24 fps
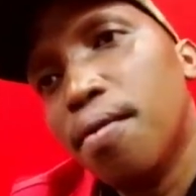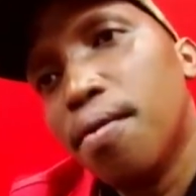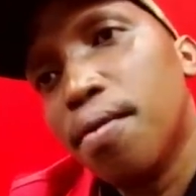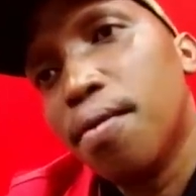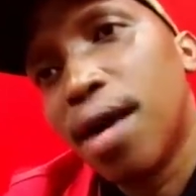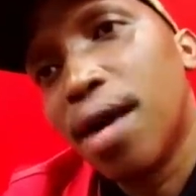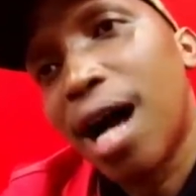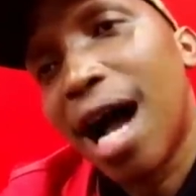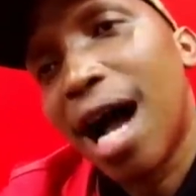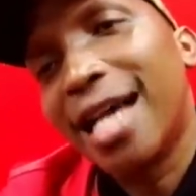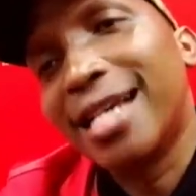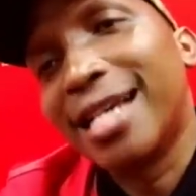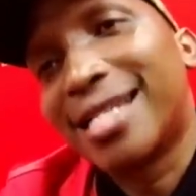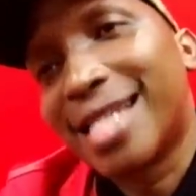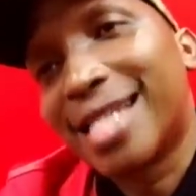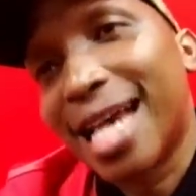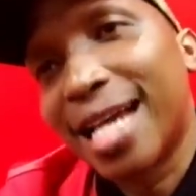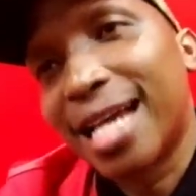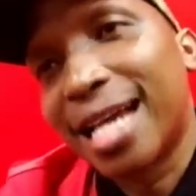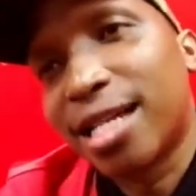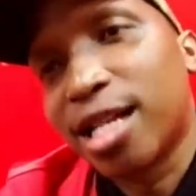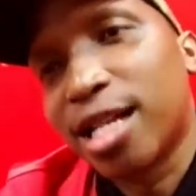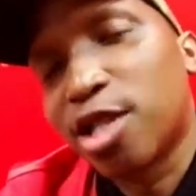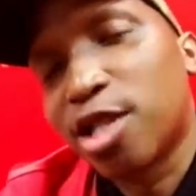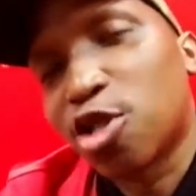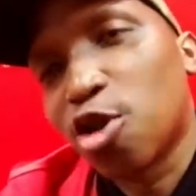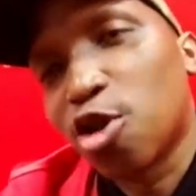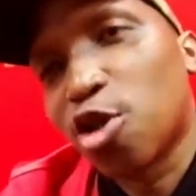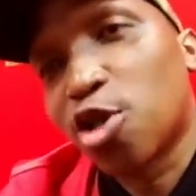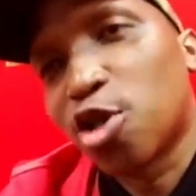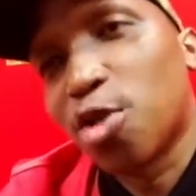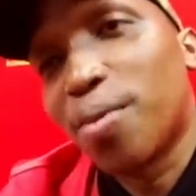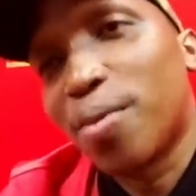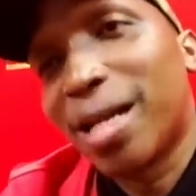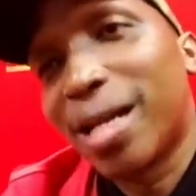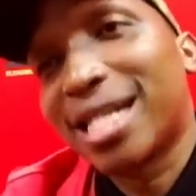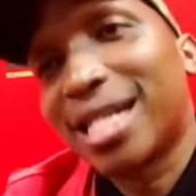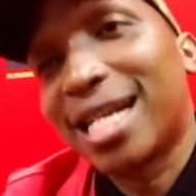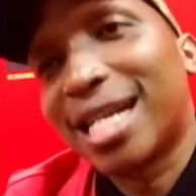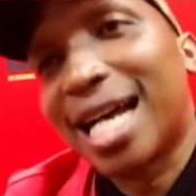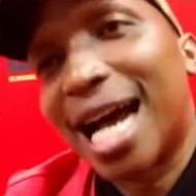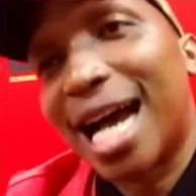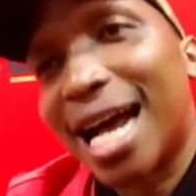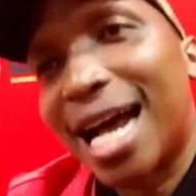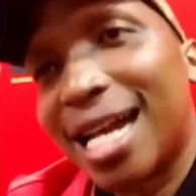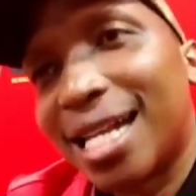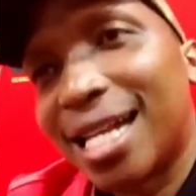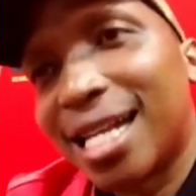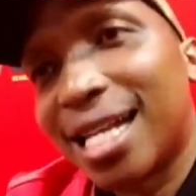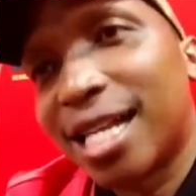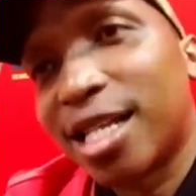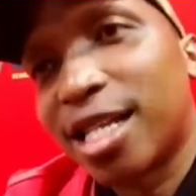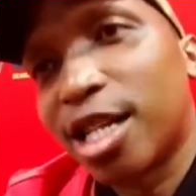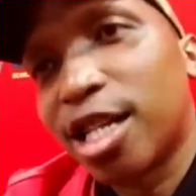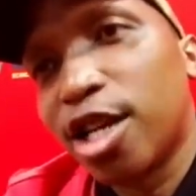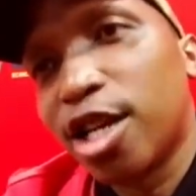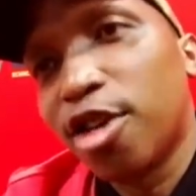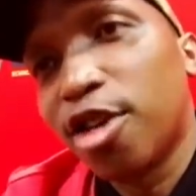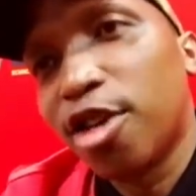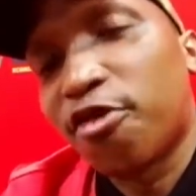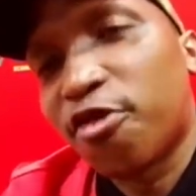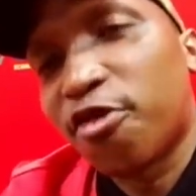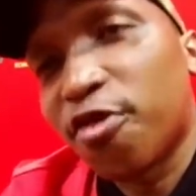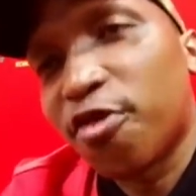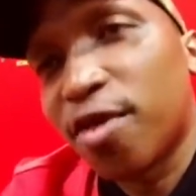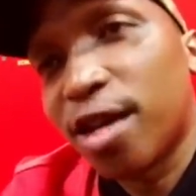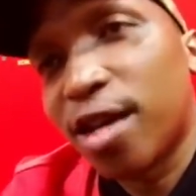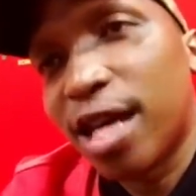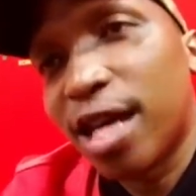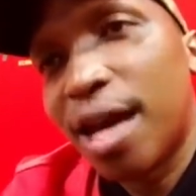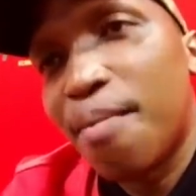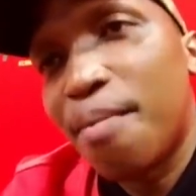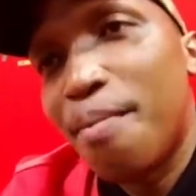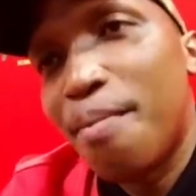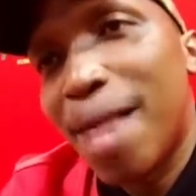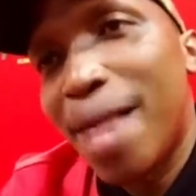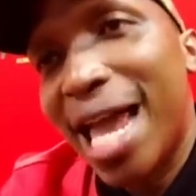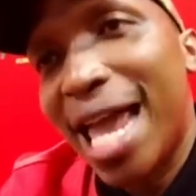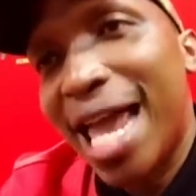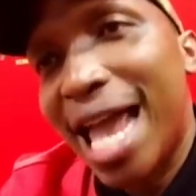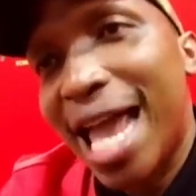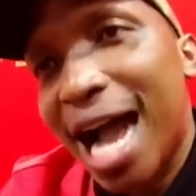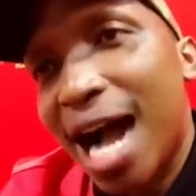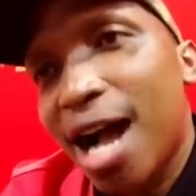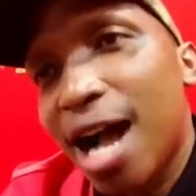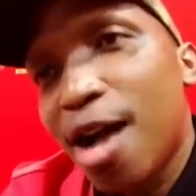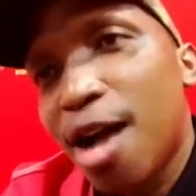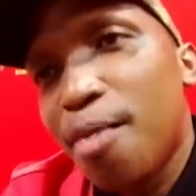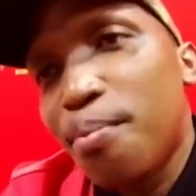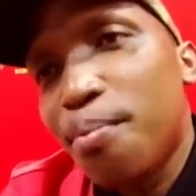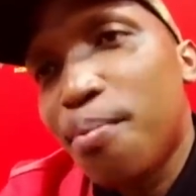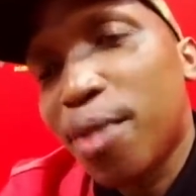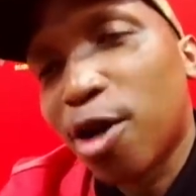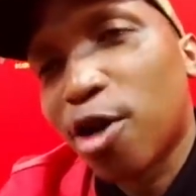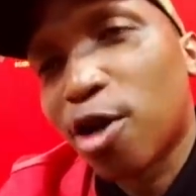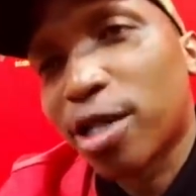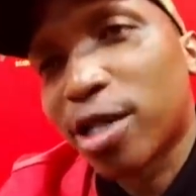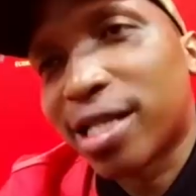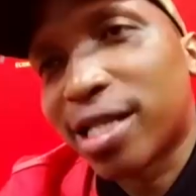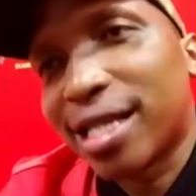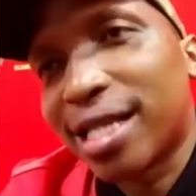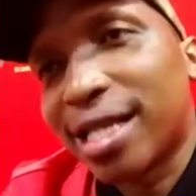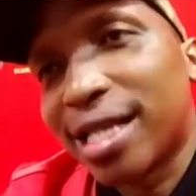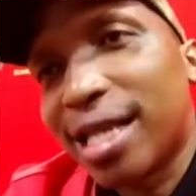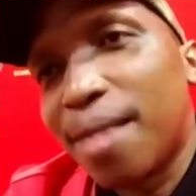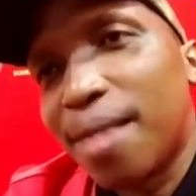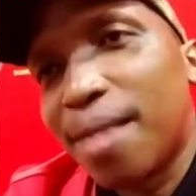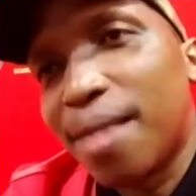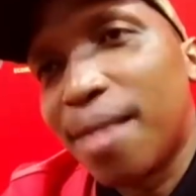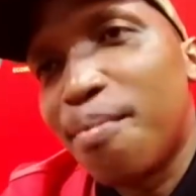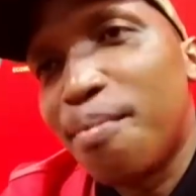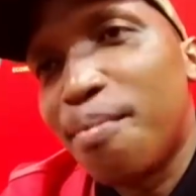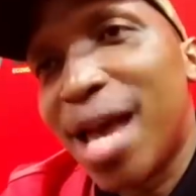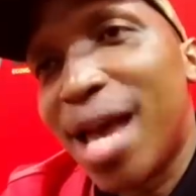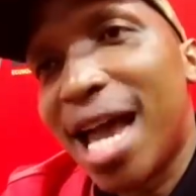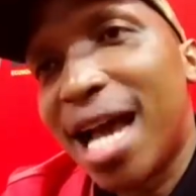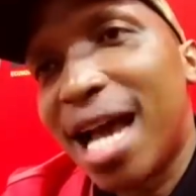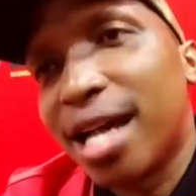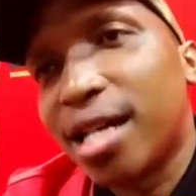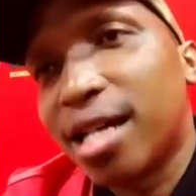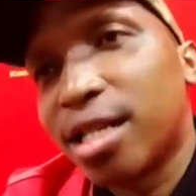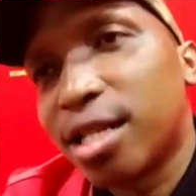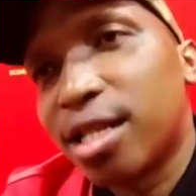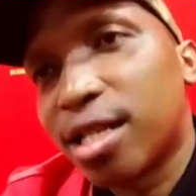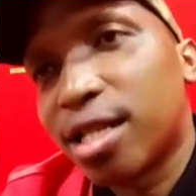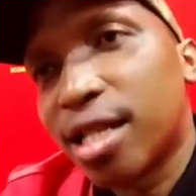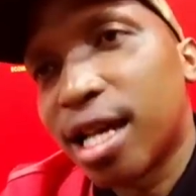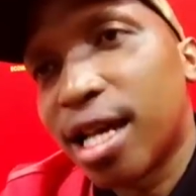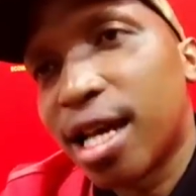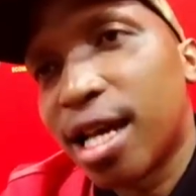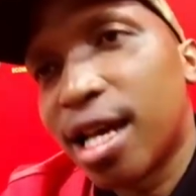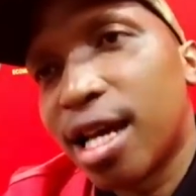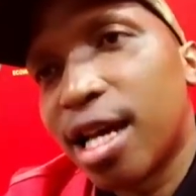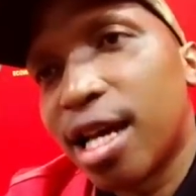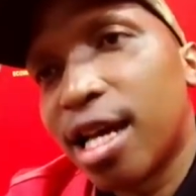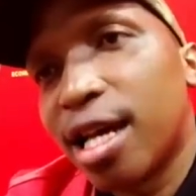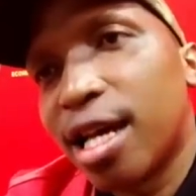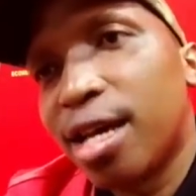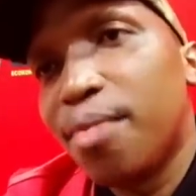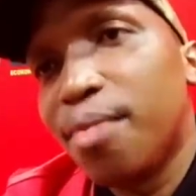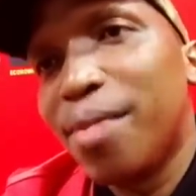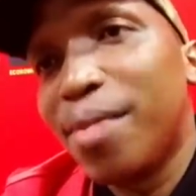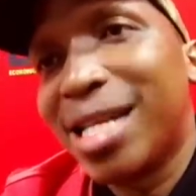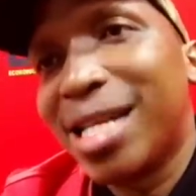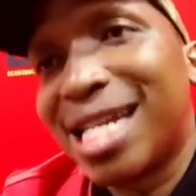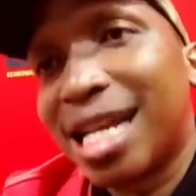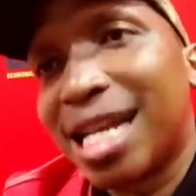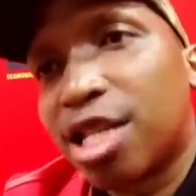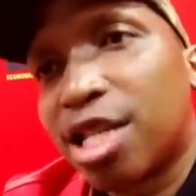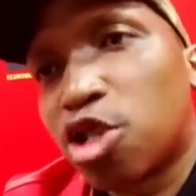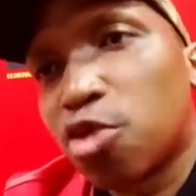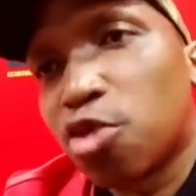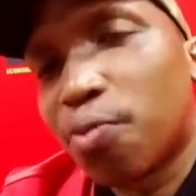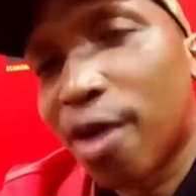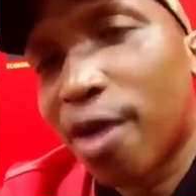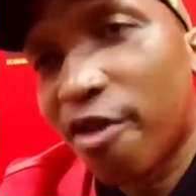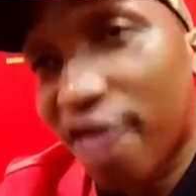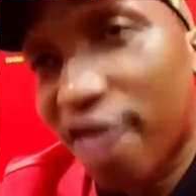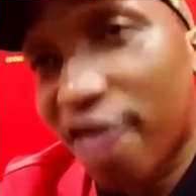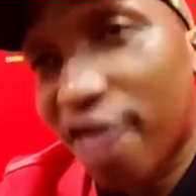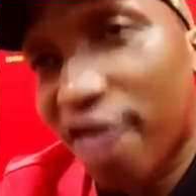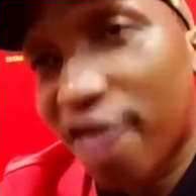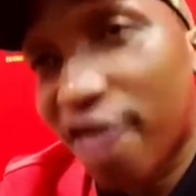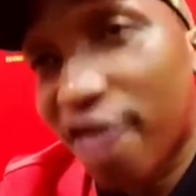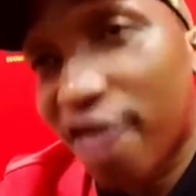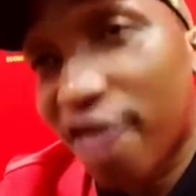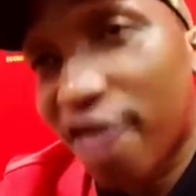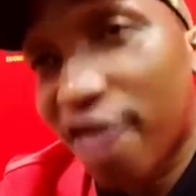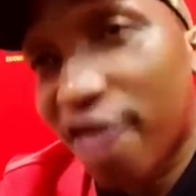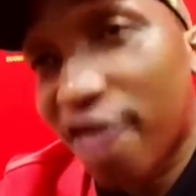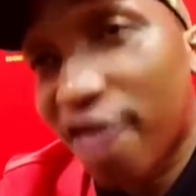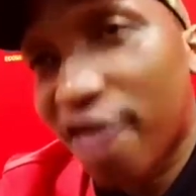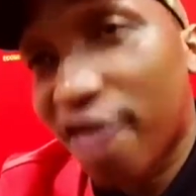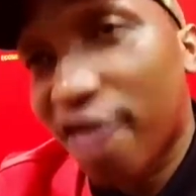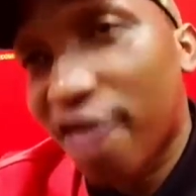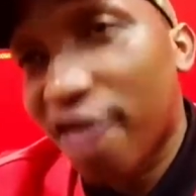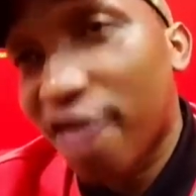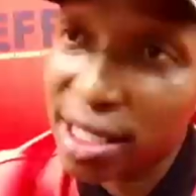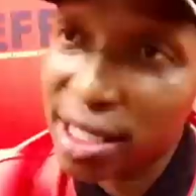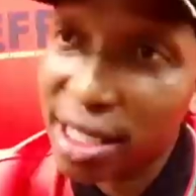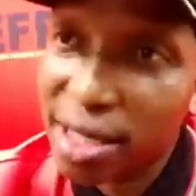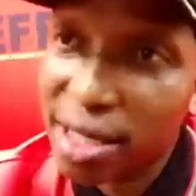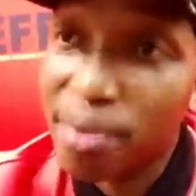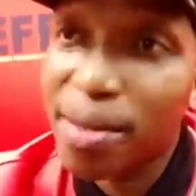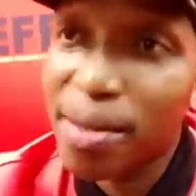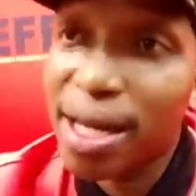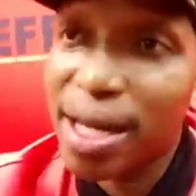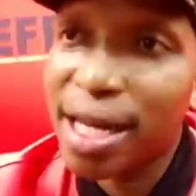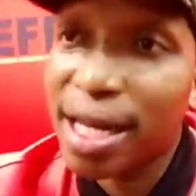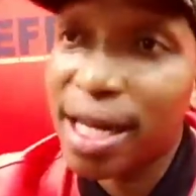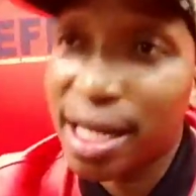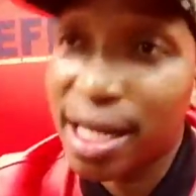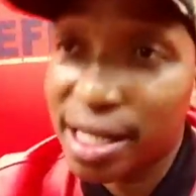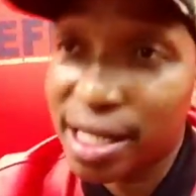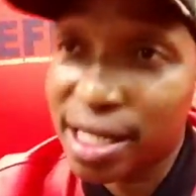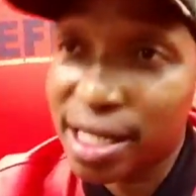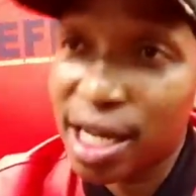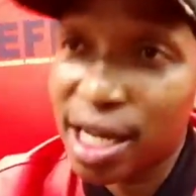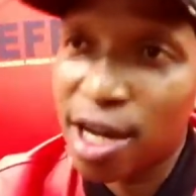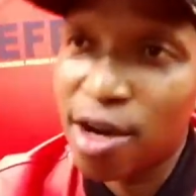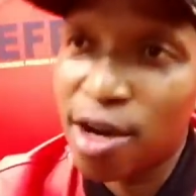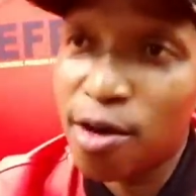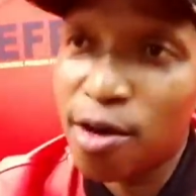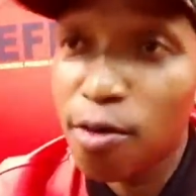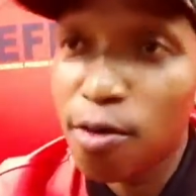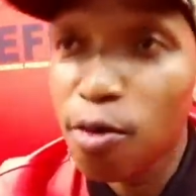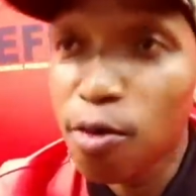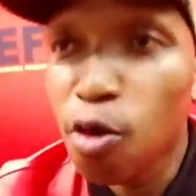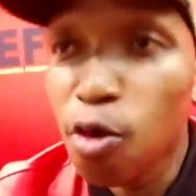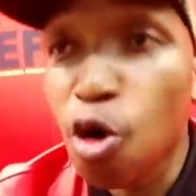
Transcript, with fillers: I said it's automatical that yeah. if a mayor, because the mayor is the immediate supervisor of a city manager yes.